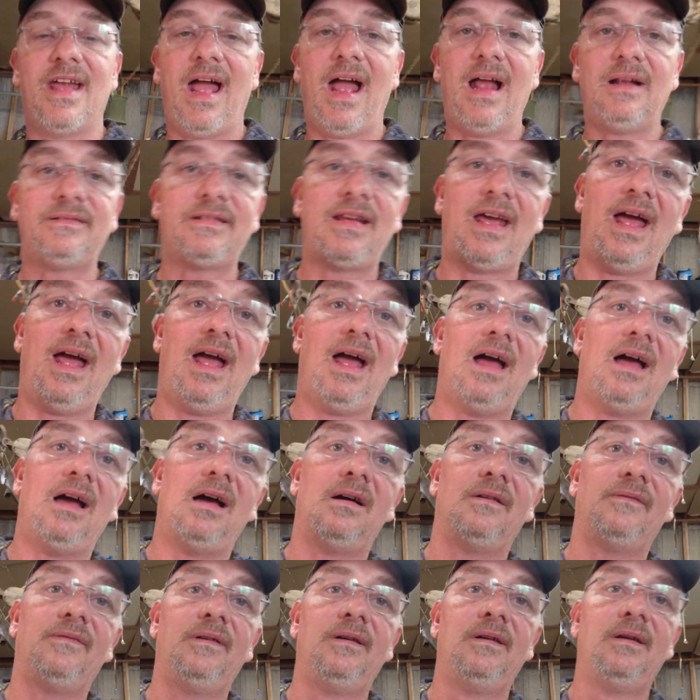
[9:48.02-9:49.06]
have to
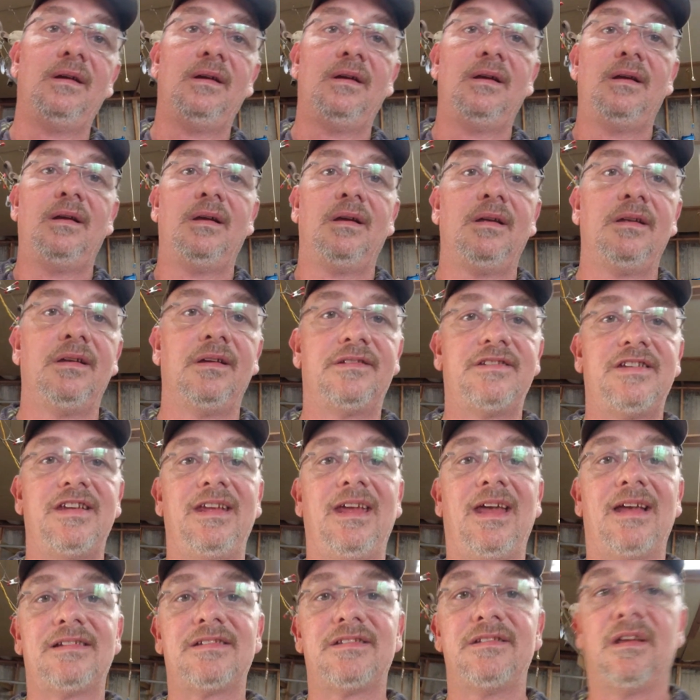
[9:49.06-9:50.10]
have your
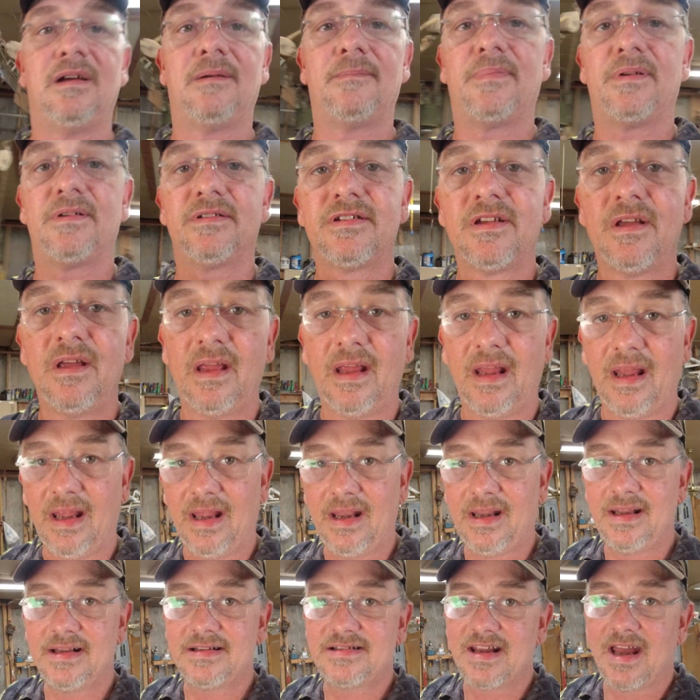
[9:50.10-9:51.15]
TX numbers
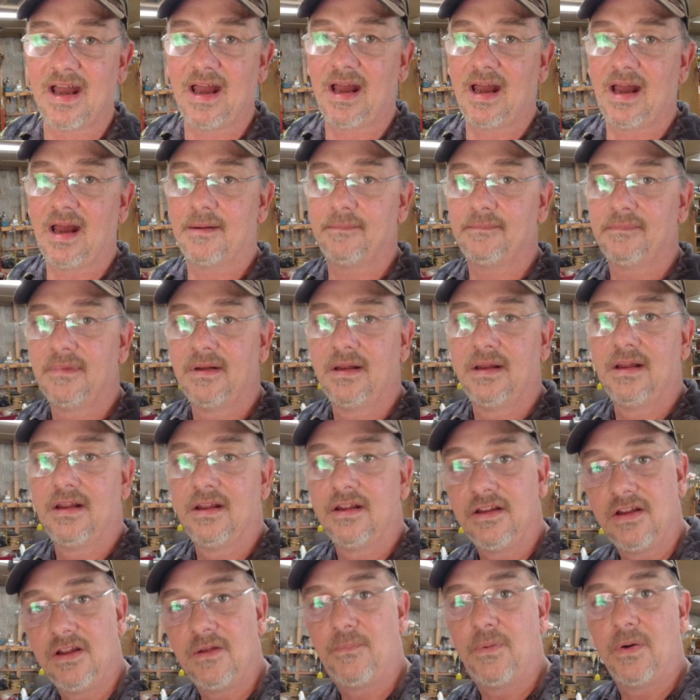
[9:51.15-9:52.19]
anytime
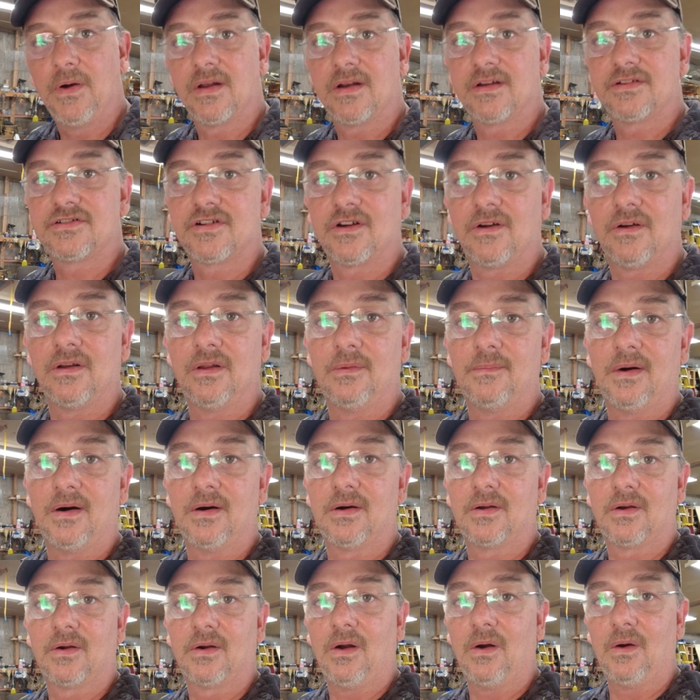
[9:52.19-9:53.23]
you put a trolling
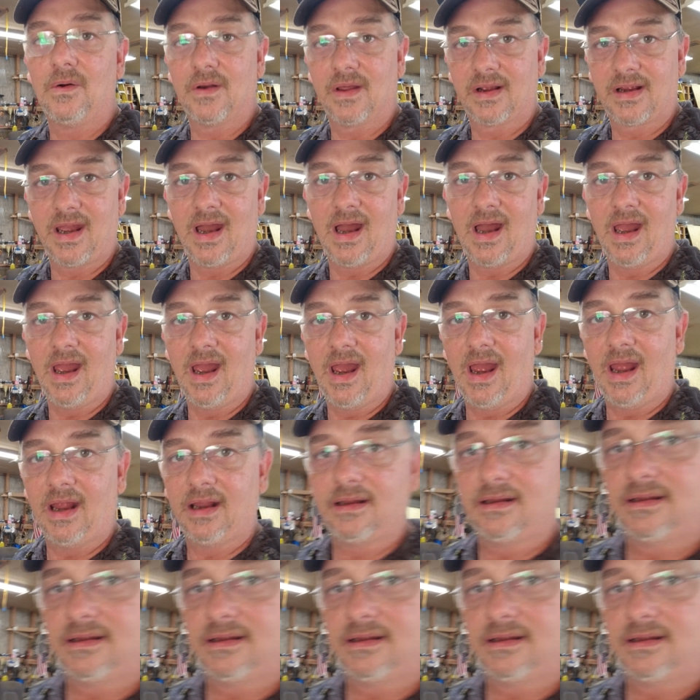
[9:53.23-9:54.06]
motor on a kayak.